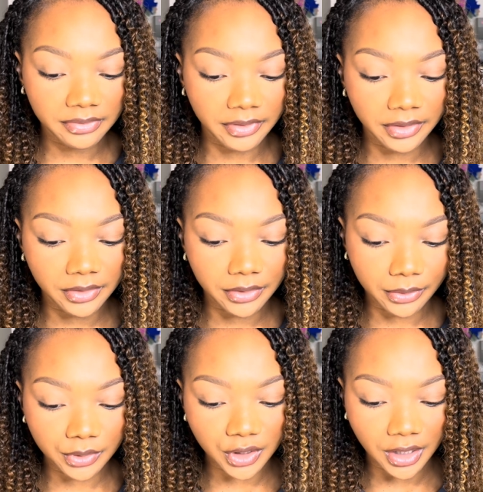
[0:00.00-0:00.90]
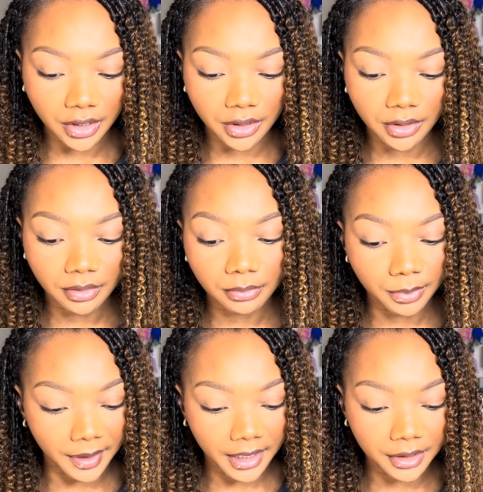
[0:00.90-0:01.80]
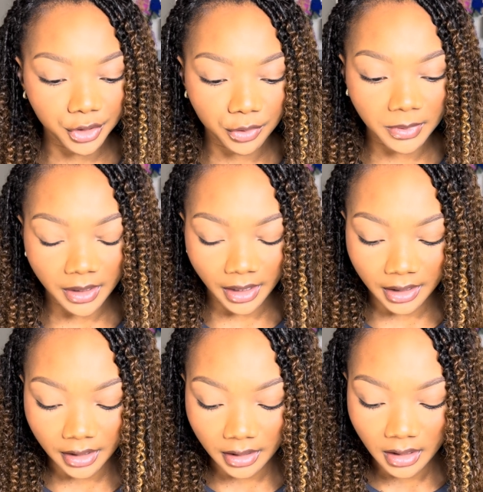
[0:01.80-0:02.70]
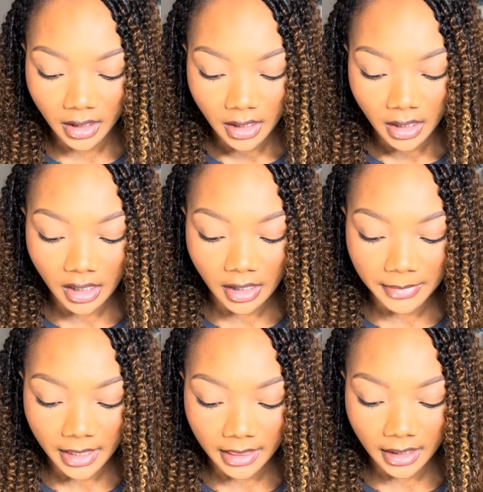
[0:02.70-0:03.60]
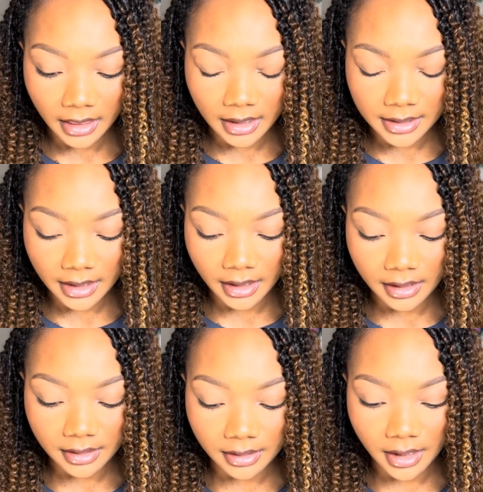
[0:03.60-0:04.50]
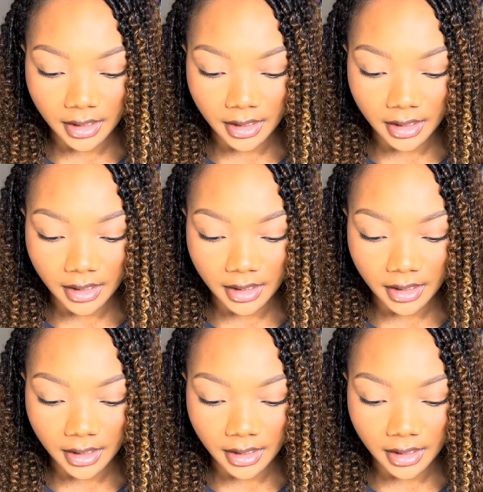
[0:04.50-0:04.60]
feather crochet braid human hair. And then this is